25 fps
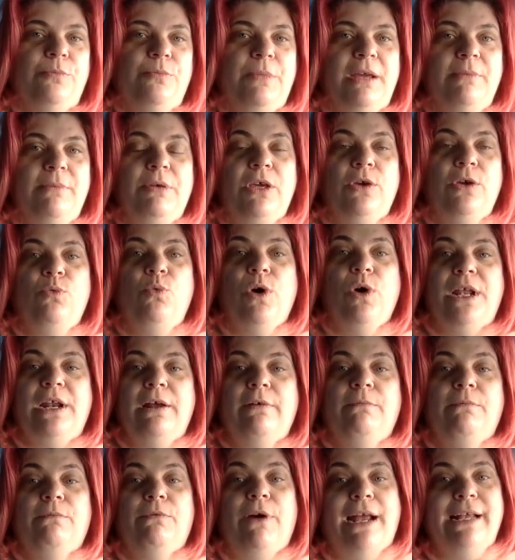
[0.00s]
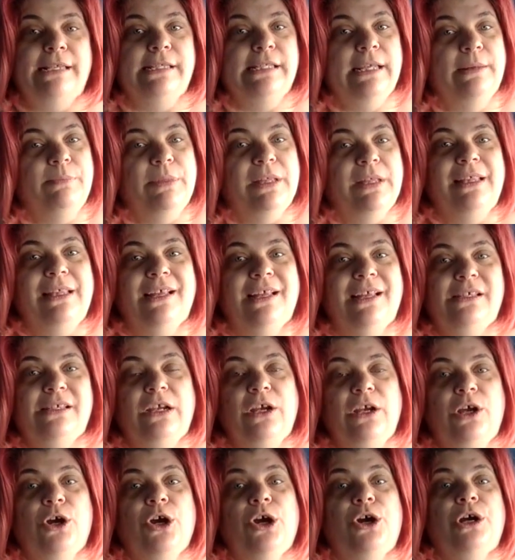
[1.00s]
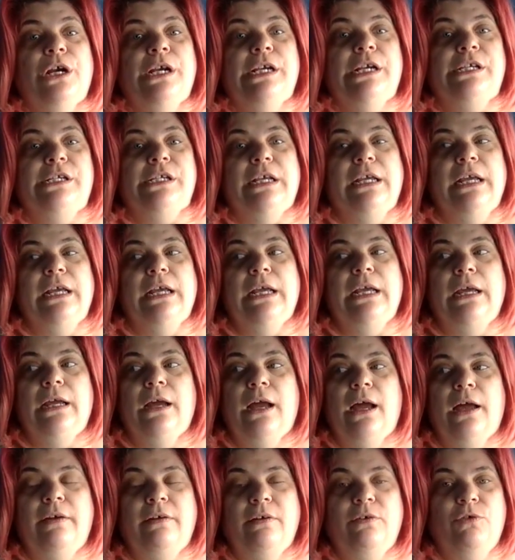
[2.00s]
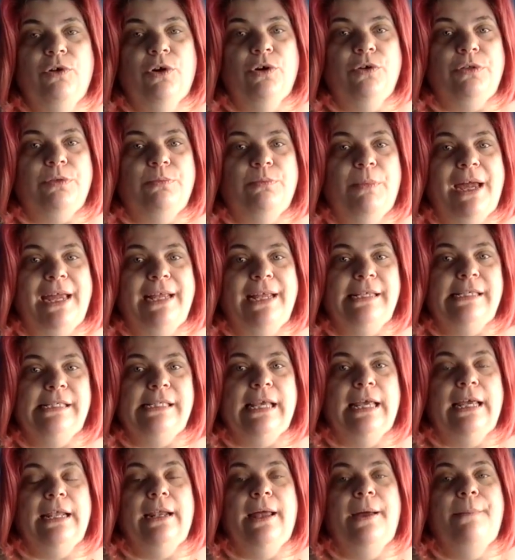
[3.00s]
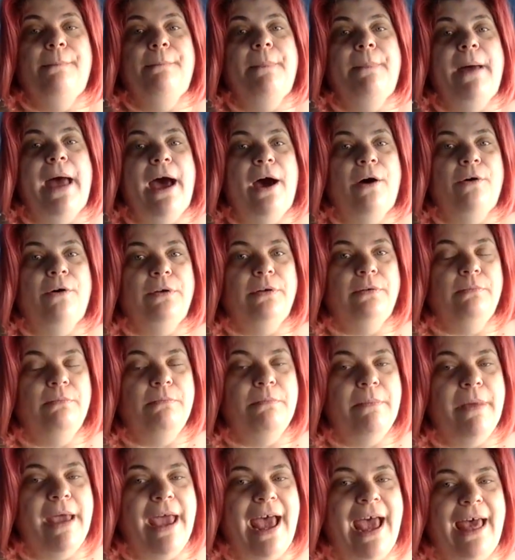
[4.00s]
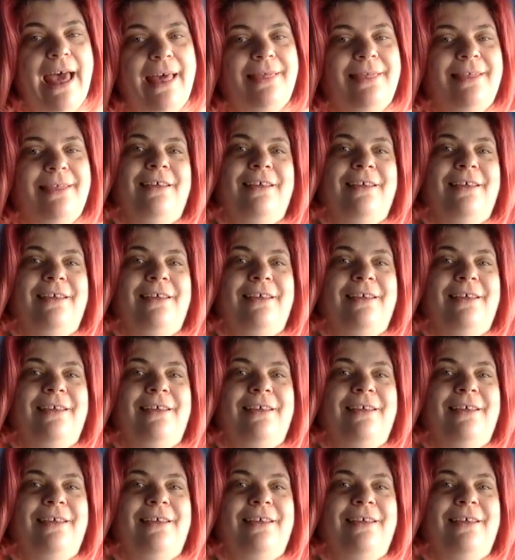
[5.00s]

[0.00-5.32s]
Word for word: maybe you want to write something that's encouraging a growth mindset about math,